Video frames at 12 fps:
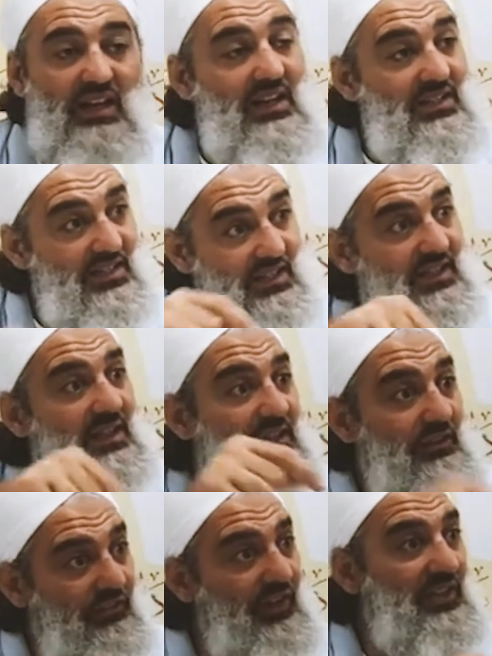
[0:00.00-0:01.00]
unless it,
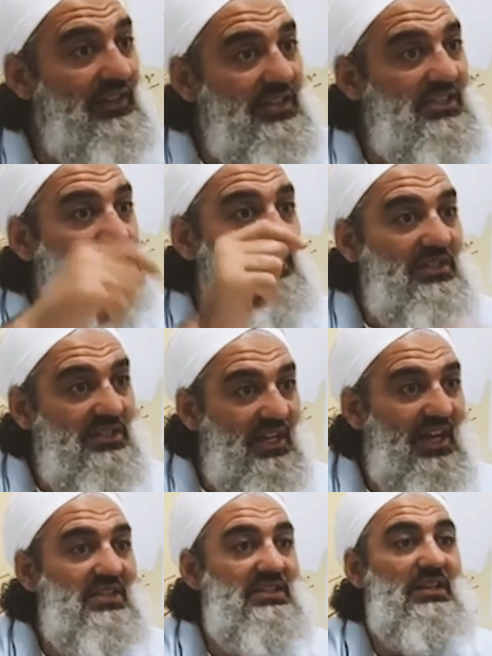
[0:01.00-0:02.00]
the fiqh needs to be
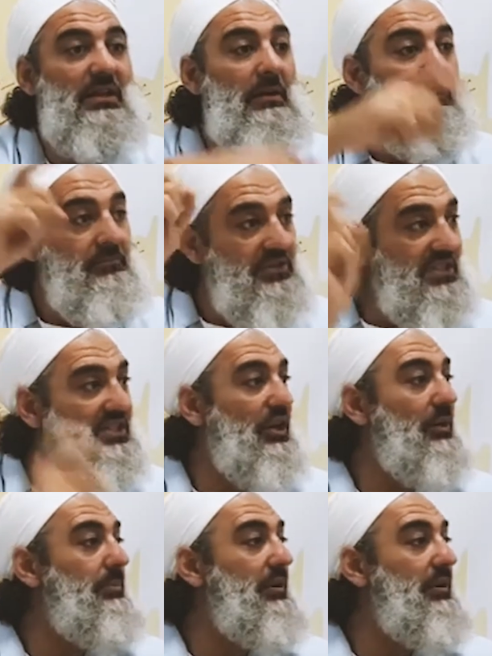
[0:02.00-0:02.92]
discussed to tell